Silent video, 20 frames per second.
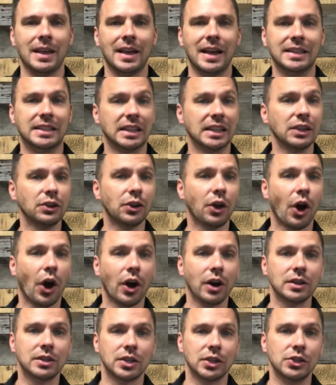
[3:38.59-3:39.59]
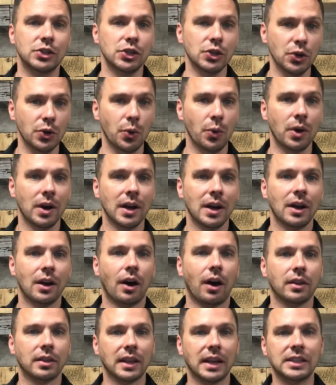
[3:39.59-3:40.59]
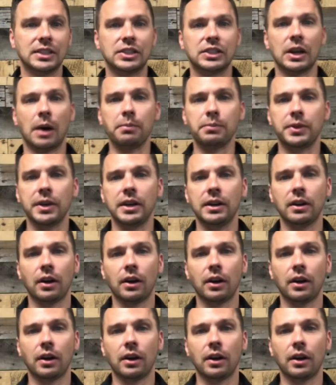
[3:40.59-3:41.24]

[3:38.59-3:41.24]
It's a little hard to do unless something